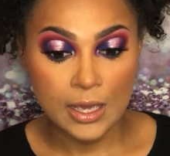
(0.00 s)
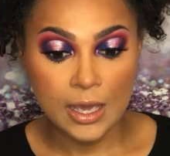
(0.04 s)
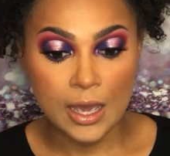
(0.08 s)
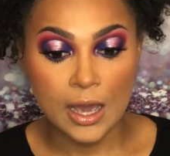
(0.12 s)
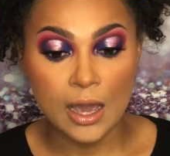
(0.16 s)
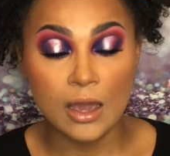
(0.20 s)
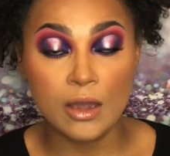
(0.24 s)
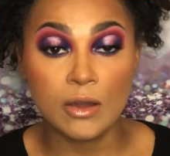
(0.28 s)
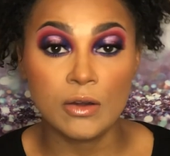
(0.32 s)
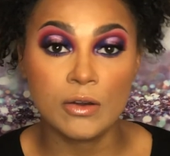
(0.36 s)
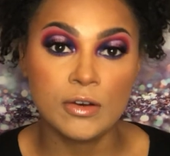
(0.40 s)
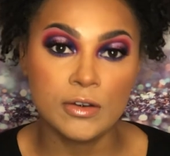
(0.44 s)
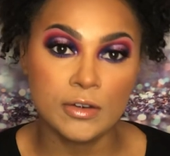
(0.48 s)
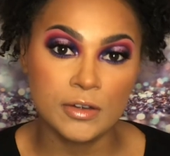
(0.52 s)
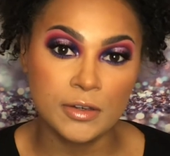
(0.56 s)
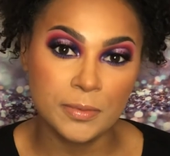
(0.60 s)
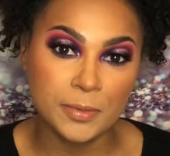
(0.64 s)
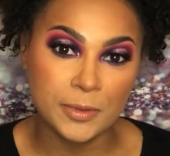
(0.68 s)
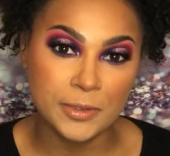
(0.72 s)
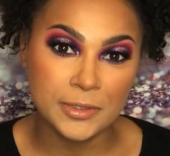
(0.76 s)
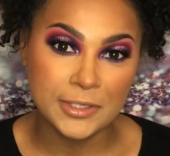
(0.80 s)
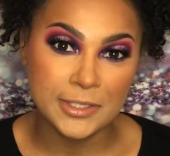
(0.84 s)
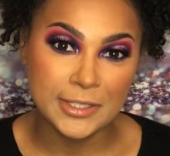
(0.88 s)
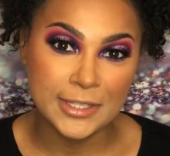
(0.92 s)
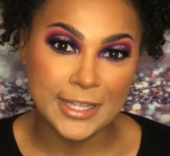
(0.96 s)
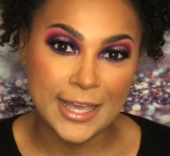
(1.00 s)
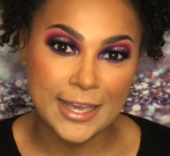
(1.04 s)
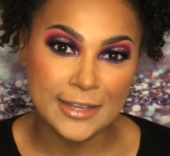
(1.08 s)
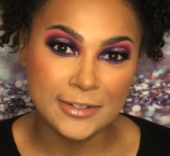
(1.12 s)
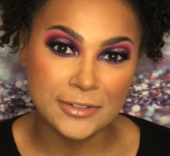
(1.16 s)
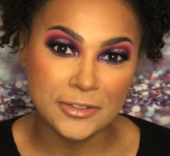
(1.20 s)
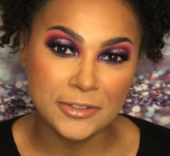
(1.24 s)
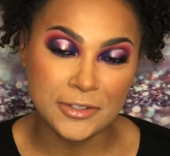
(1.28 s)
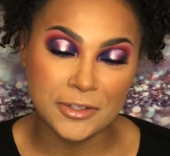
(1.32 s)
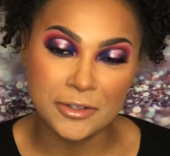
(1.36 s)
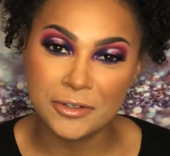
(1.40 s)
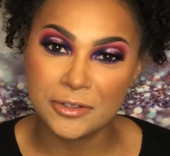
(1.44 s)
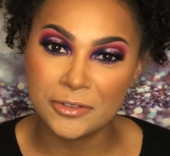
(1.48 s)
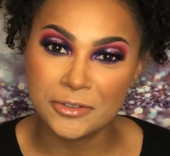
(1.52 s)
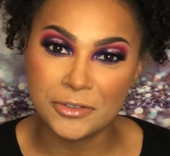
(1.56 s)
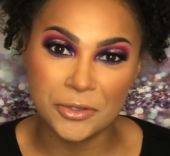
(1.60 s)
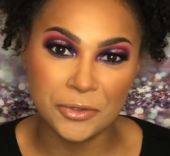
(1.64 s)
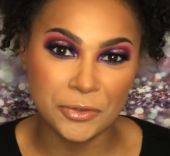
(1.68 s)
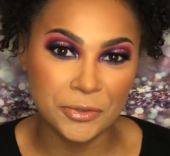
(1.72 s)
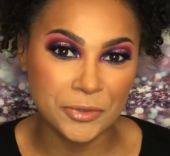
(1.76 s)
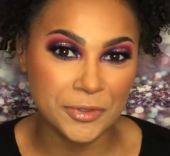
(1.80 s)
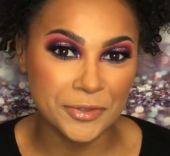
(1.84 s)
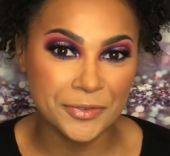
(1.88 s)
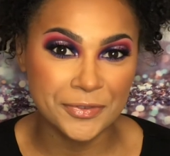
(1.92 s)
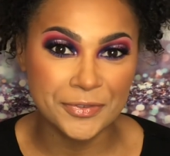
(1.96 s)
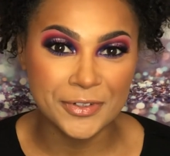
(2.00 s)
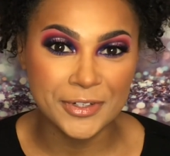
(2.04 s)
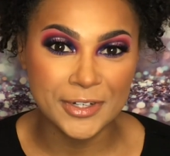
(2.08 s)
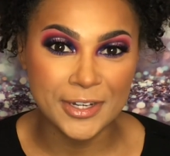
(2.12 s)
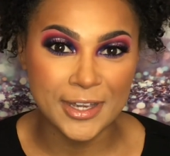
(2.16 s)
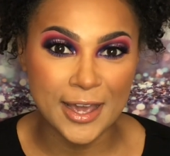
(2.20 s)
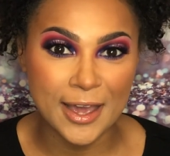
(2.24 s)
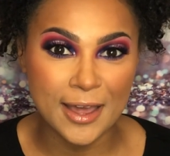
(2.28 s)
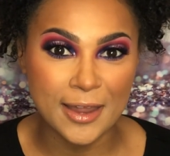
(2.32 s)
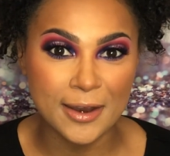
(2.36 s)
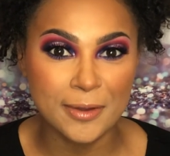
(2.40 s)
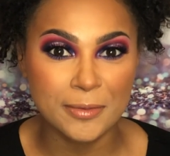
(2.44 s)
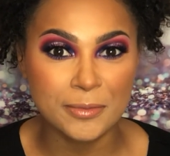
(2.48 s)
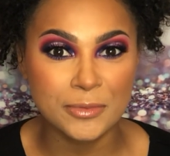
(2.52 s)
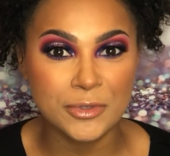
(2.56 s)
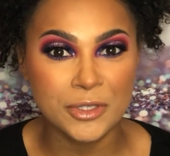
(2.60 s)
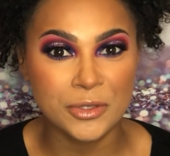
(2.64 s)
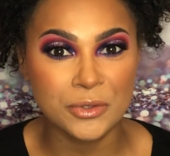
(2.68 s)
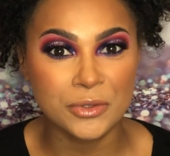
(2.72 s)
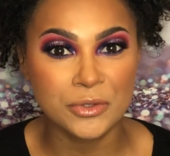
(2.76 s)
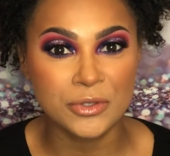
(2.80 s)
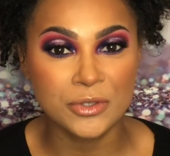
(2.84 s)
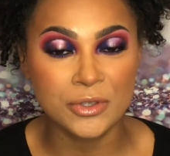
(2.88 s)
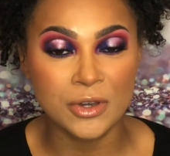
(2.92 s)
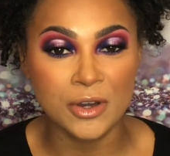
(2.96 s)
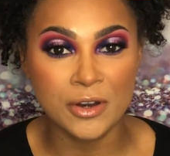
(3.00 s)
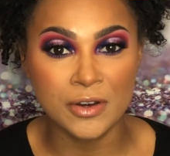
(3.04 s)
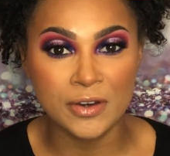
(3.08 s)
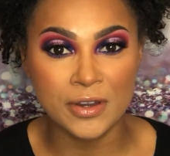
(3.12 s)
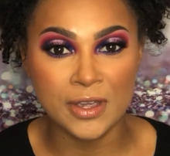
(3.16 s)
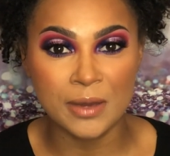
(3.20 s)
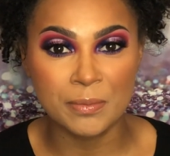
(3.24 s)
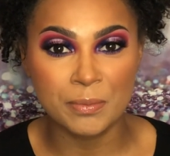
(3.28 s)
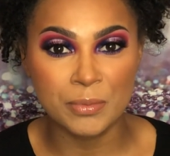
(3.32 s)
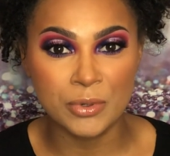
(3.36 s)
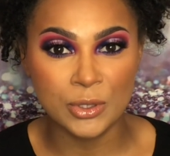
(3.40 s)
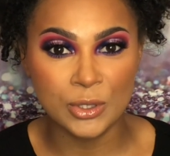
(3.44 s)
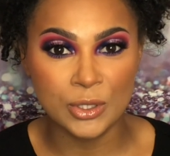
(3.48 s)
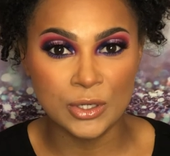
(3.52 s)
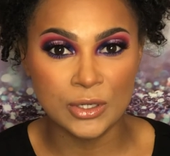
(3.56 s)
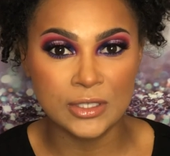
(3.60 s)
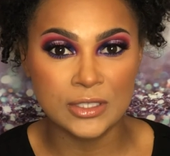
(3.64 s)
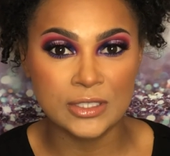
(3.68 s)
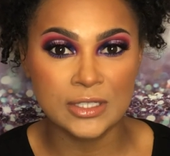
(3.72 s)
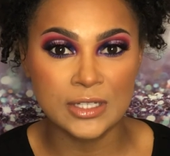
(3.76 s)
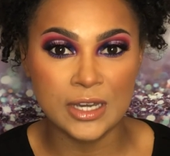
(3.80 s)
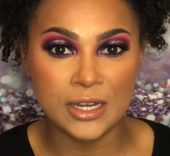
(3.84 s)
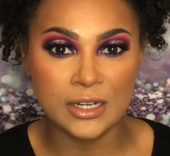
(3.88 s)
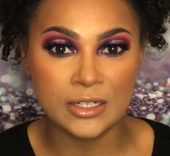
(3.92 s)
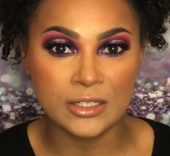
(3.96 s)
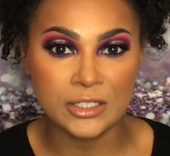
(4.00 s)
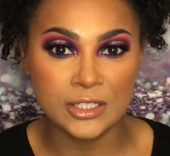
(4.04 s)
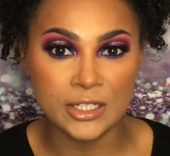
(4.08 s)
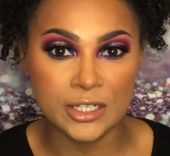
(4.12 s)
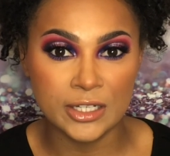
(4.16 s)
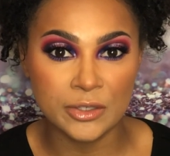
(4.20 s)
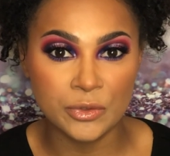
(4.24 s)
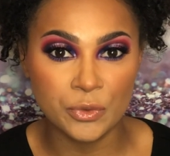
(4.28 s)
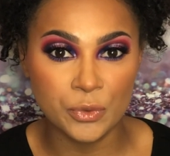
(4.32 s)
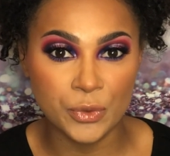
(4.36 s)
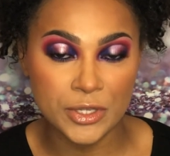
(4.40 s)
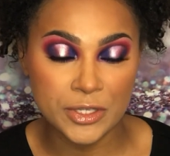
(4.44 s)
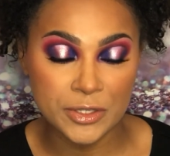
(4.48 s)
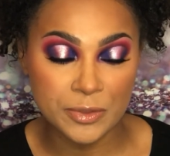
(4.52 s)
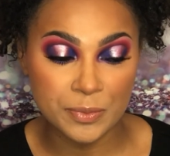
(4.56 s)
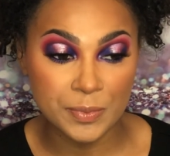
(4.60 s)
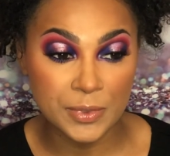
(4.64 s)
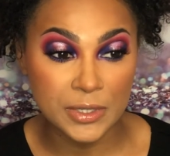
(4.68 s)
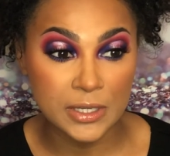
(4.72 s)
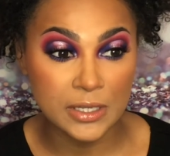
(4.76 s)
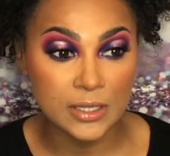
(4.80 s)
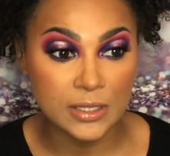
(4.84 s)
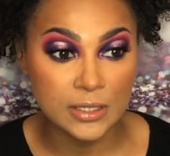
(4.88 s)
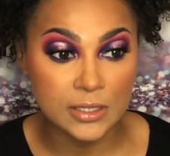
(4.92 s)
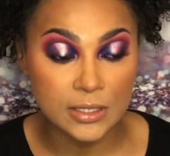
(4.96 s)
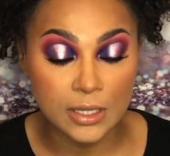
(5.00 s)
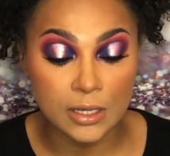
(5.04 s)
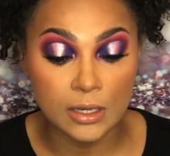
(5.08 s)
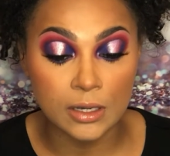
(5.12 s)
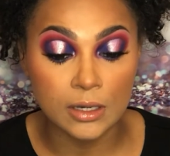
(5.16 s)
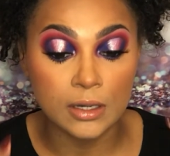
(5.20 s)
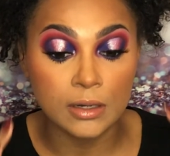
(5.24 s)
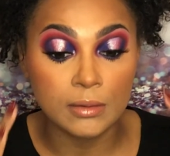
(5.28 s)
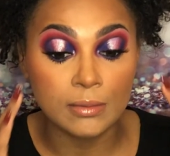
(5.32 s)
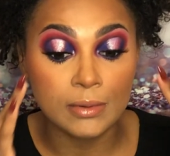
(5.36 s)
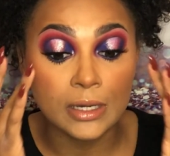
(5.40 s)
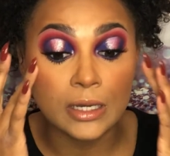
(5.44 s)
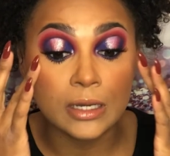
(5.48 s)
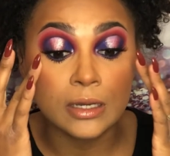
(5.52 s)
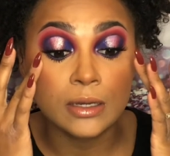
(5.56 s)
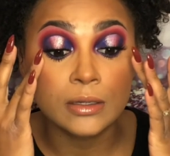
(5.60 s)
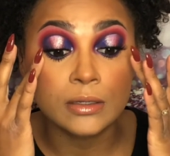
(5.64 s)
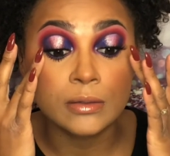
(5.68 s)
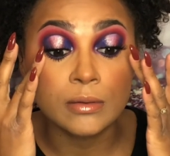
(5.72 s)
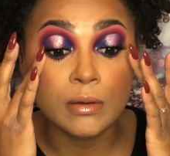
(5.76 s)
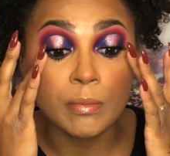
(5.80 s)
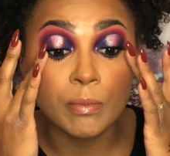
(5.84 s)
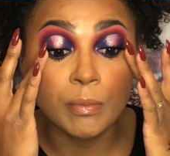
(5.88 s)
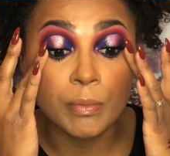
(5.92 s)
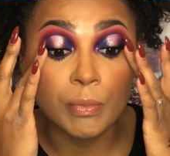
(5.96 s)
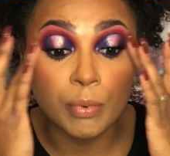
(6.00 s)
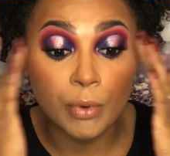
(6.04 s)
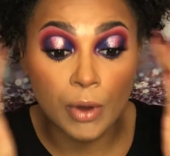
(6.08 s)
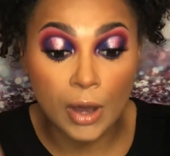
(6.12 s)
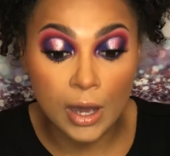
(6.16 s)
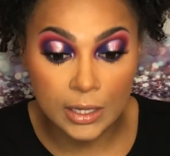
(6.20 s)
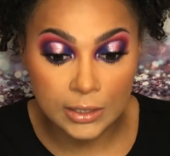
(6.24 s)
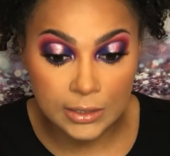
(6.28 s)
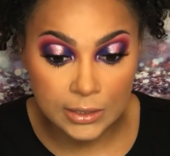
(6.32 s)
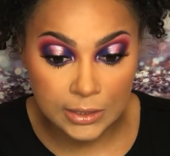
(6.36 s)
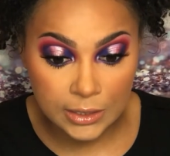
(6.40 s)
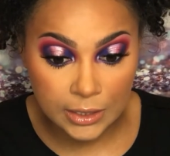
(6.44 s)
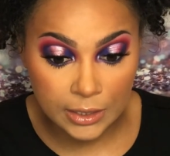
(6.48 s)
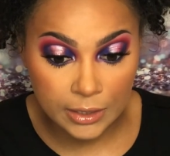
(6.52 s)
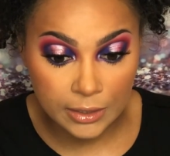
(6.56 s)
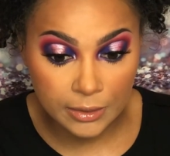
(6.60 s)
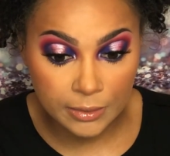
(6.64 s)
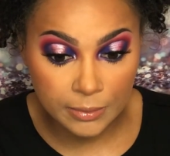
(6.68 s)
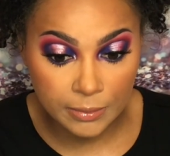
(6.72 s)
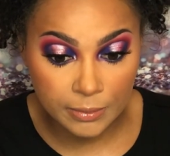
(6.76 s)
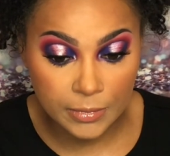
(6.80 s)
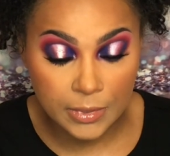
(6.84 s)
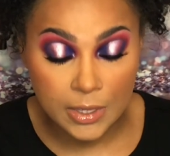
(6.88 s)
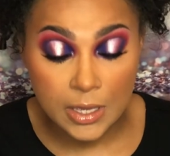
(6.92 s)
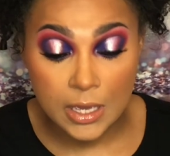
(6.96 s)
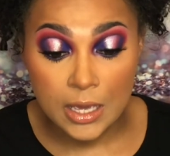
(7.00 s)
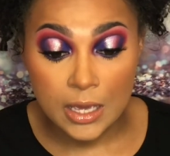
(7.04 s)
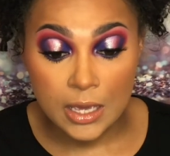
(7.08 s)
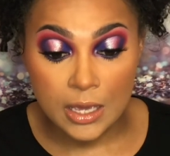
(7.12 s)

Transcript: I already put the lashes on, I totally forgot, I'm so sorry. I put on the Ardell Wispies, I bought them,